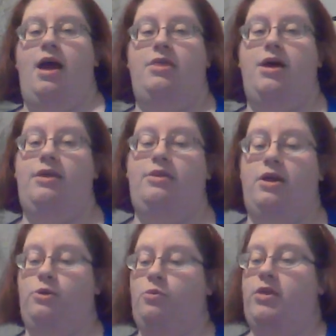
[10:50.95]
And then
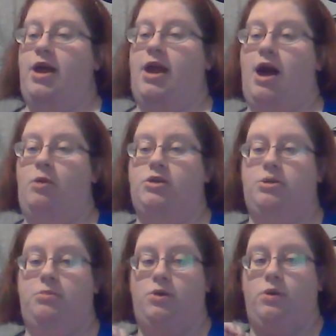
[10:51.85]
the other one that I got,
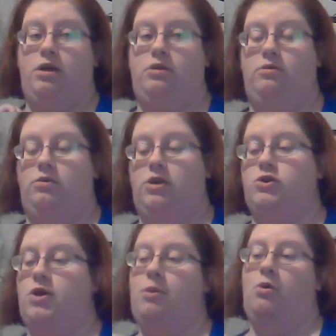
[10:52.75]
which I'm doing
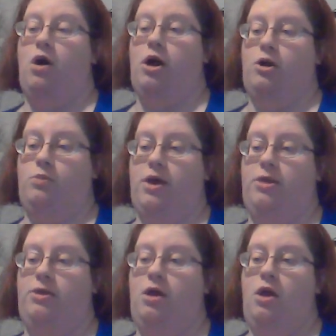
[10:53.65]
the tribal otter with,